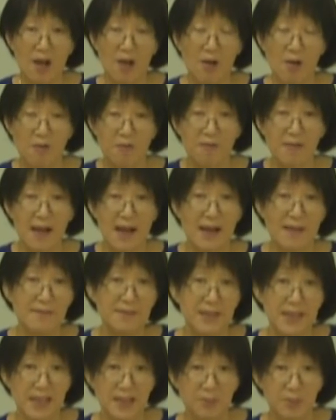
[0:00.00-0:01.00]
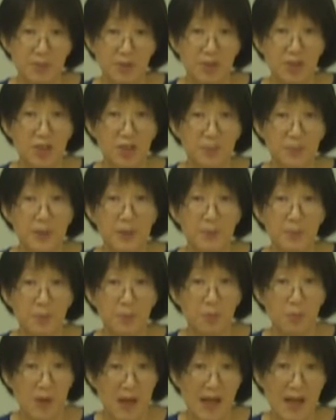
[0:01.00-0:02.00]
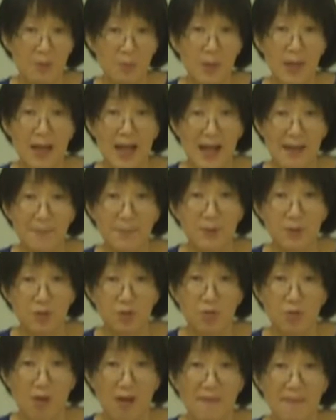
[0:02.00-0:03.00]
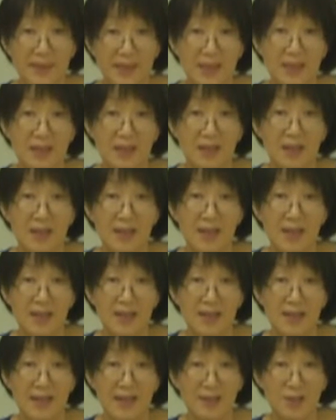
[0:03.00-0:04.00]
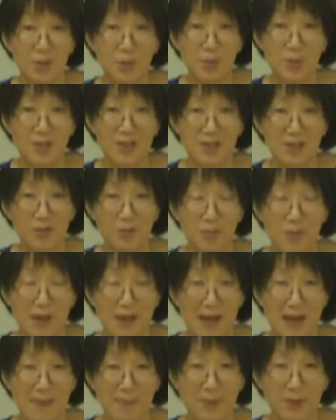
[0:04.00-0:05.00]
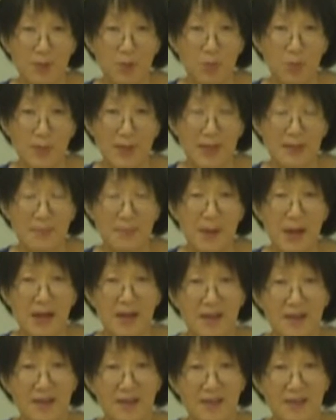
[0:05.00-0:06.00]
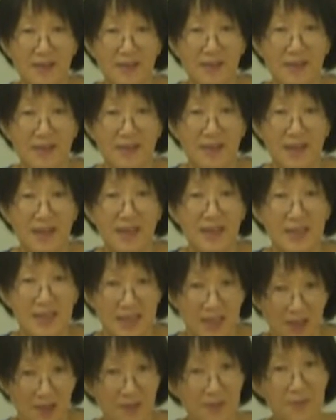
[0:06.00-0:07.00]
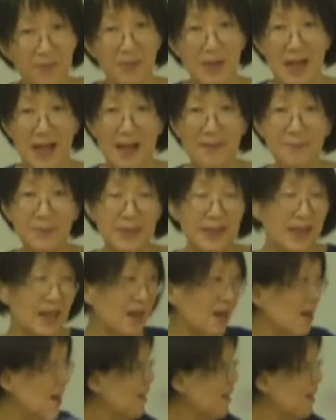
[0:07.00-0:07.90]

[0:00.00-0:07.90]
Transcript: arrived at British people? Why? What happened to Roman soldiers? What happened to Roman Empire? So what happened there?